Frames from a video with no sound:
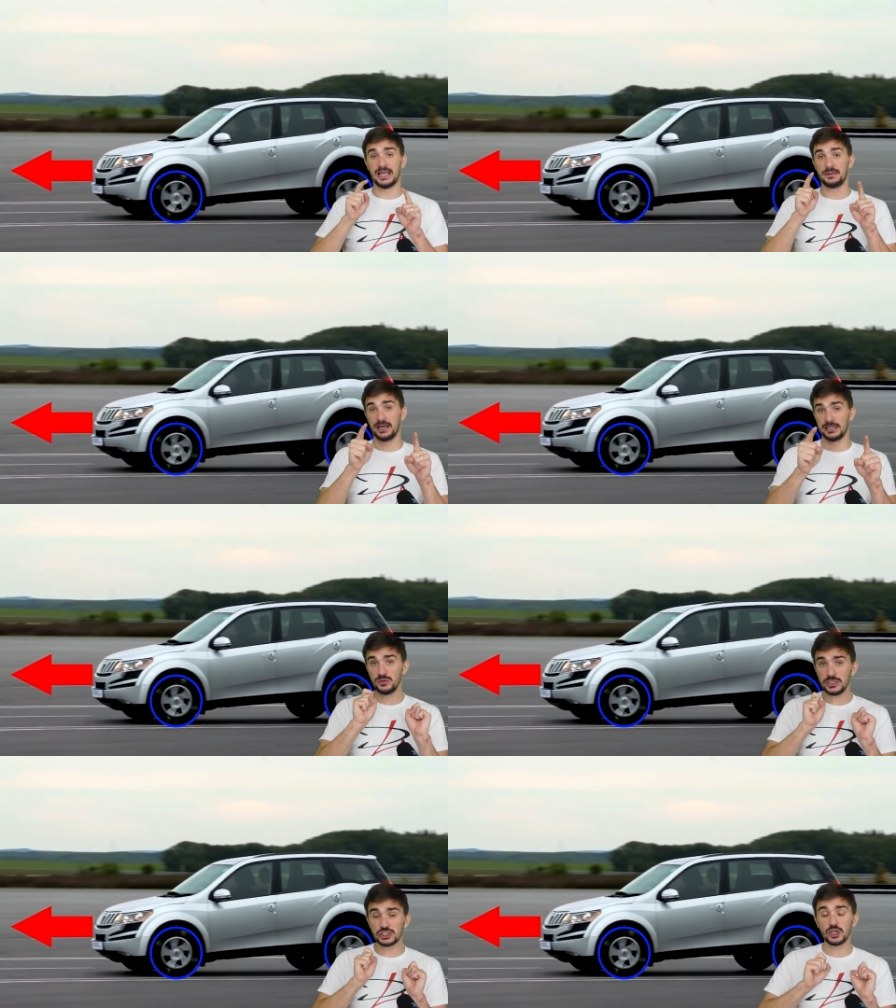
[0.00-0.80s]
And by
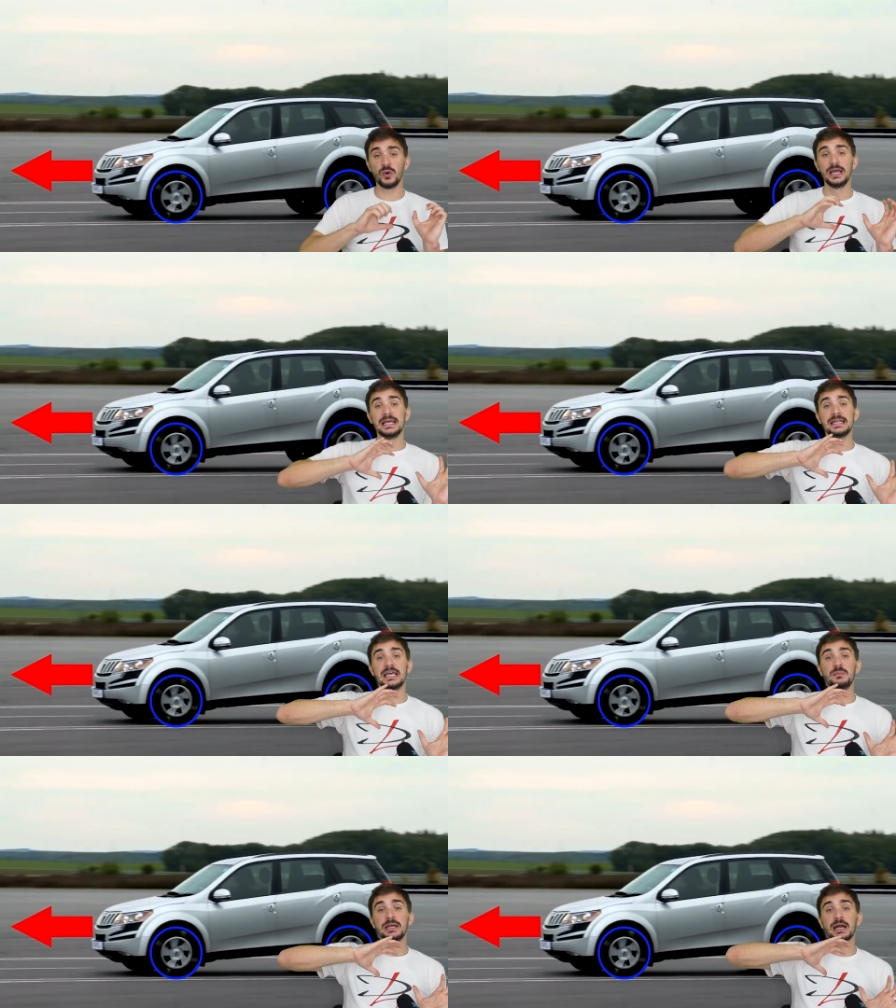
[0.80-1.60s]
doing so,
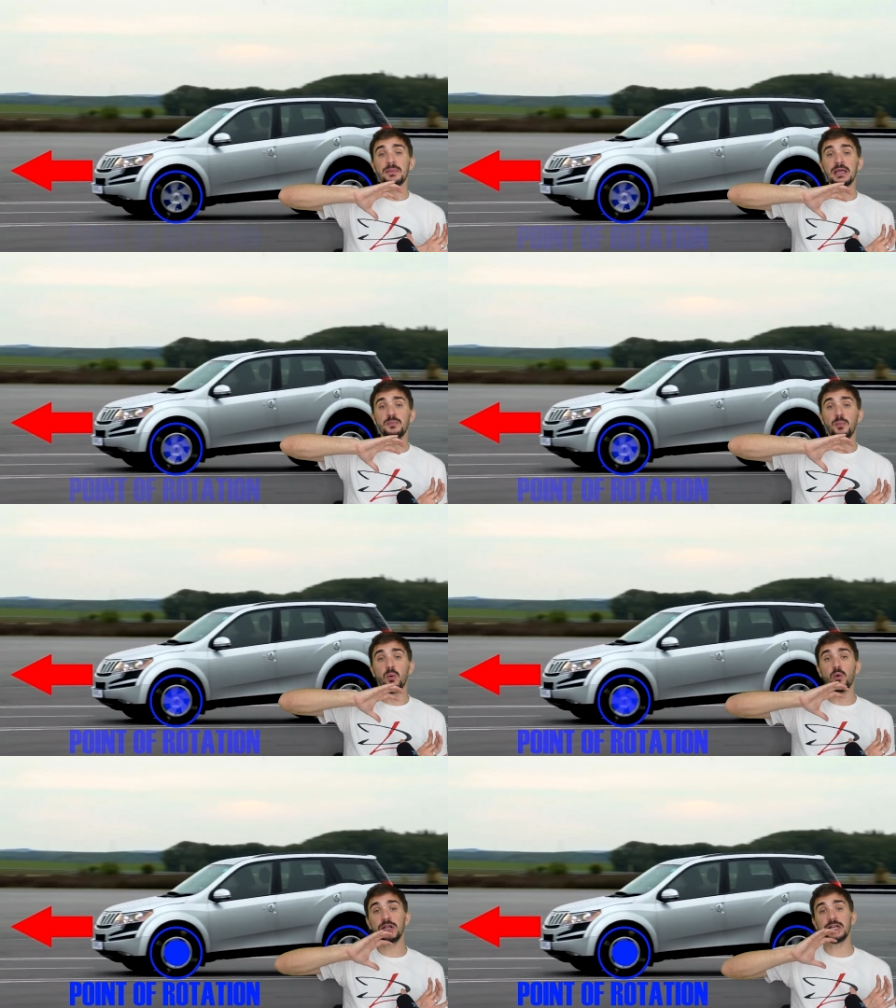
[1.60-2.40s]
they become a
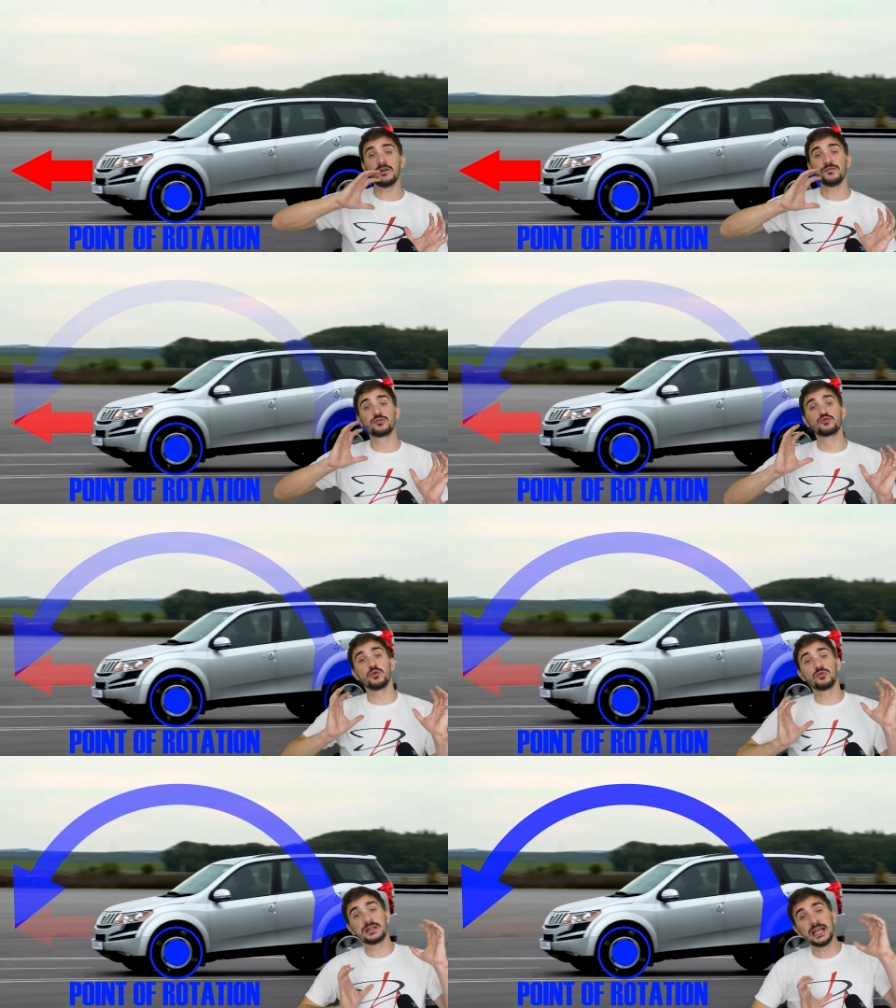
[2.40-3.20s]
point of
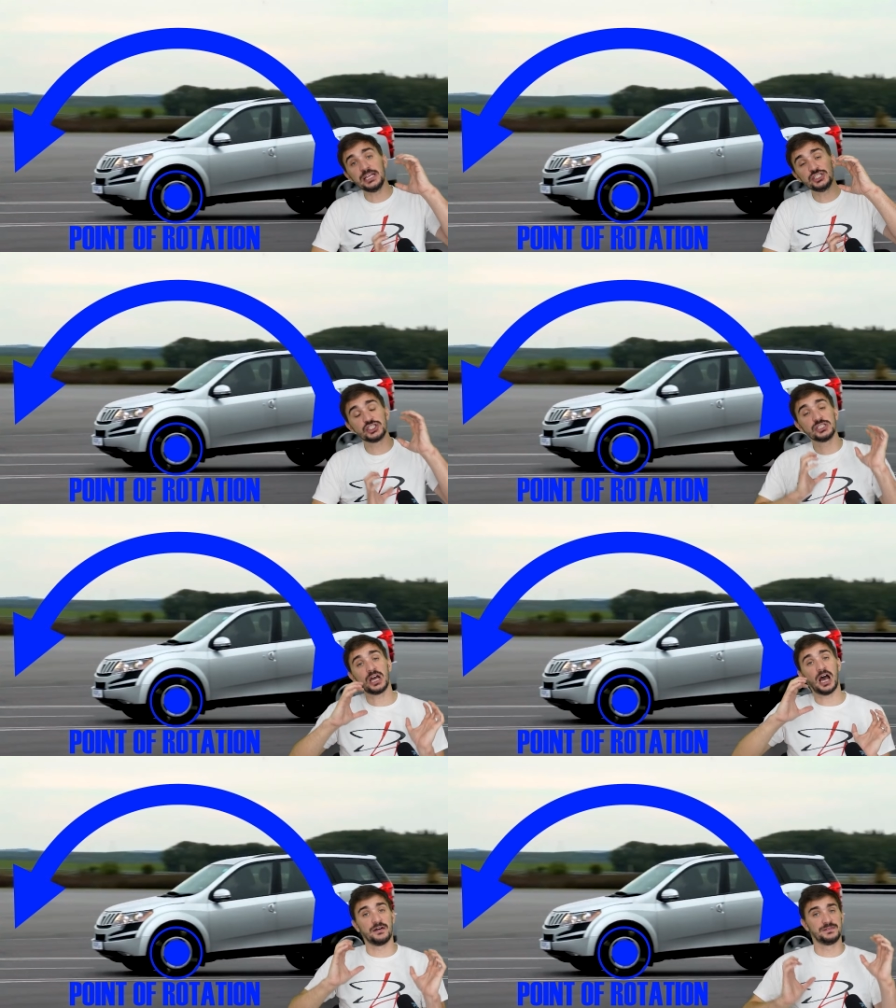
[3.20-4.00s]

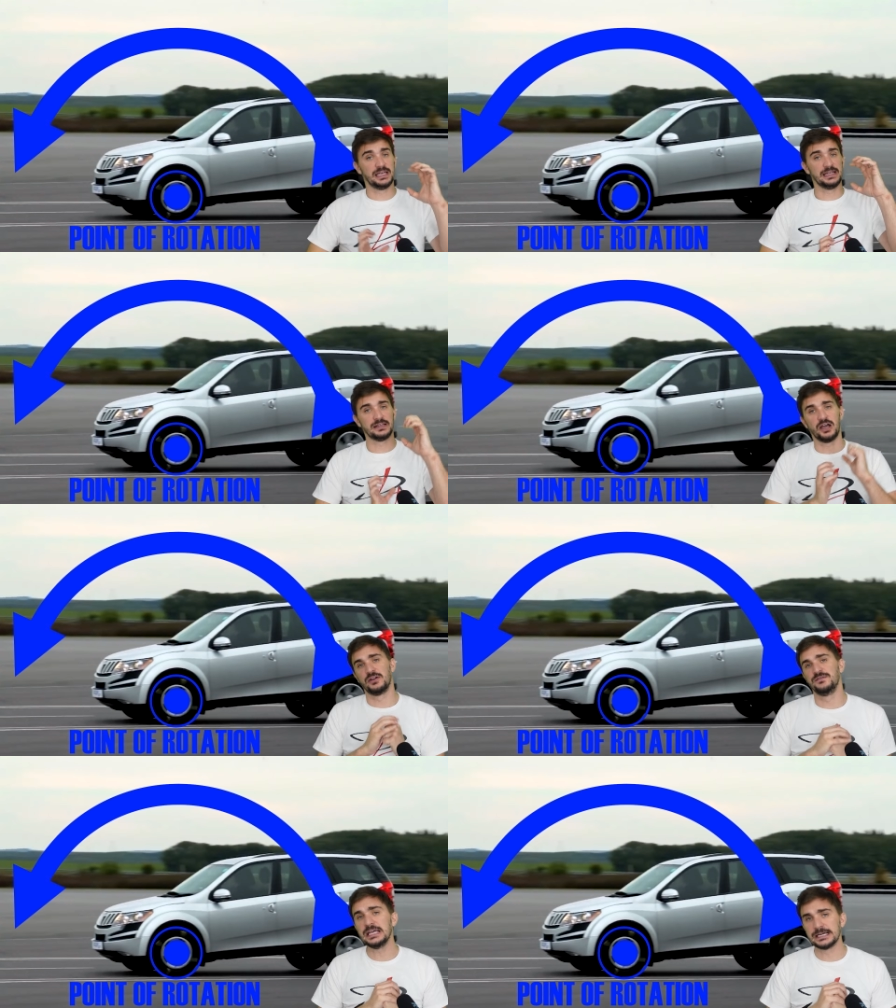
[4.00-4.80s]
rotation of the
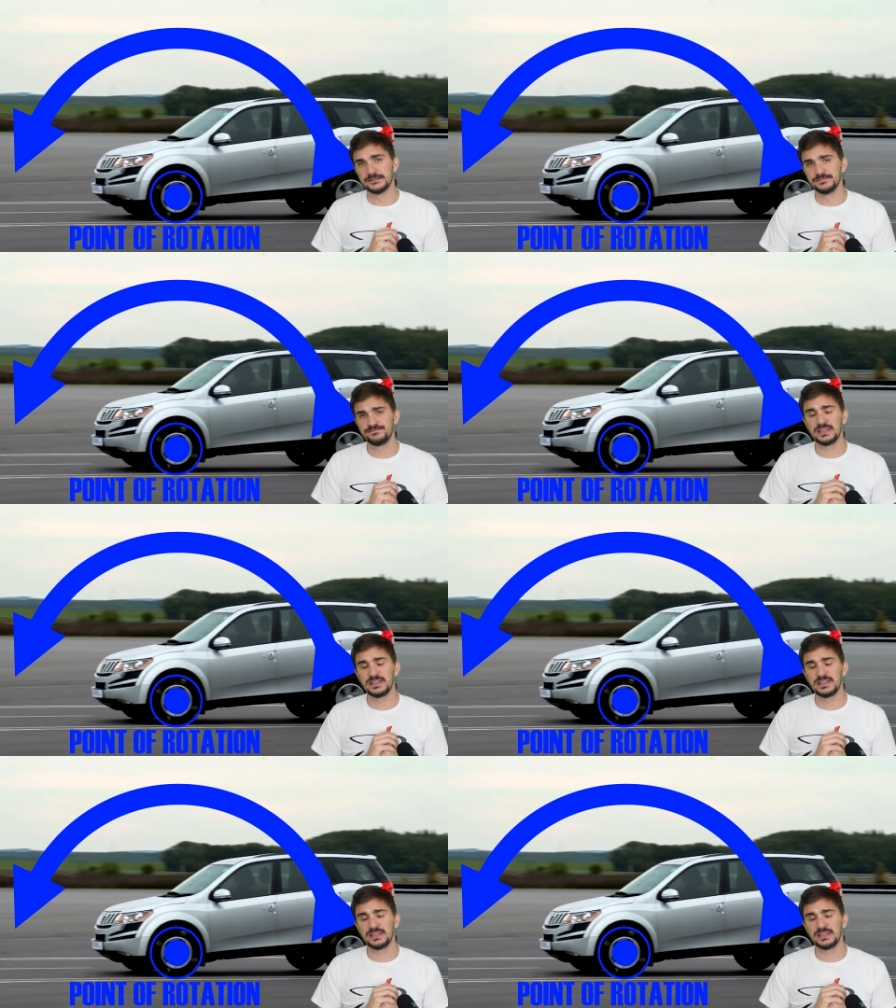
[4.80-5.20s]
entire vehicle.